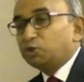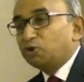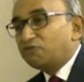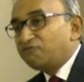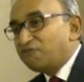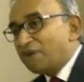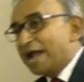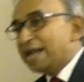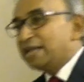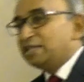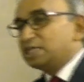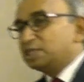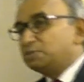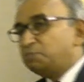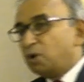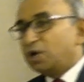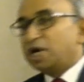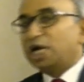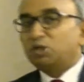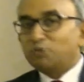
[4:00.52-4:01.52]
you'll find in this
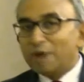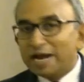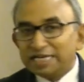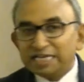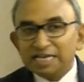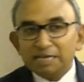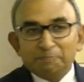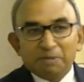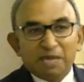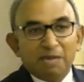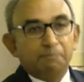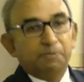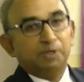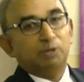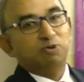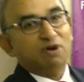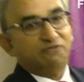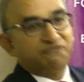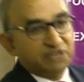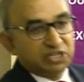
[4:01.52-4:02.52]
book are 20 people
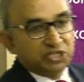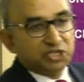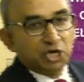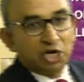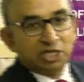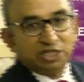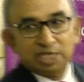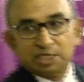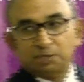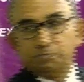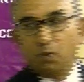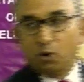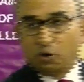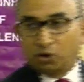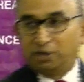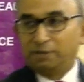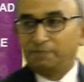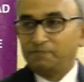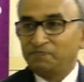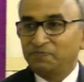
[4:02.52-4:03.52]
who are featured in this
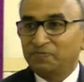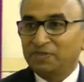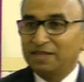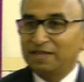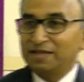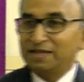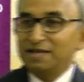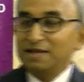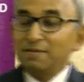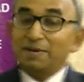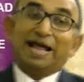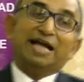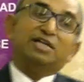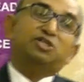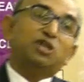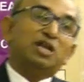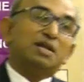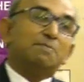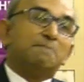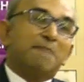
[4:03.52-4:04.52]
book. But I
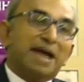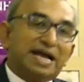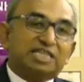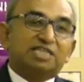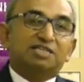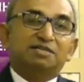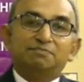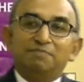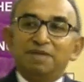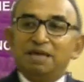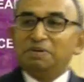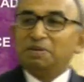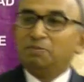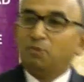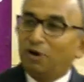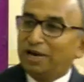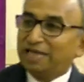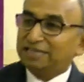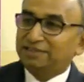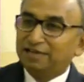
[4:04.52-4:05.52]
actually met maybe
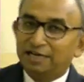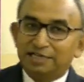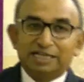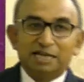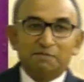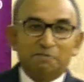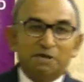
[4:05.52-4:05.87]
more like 30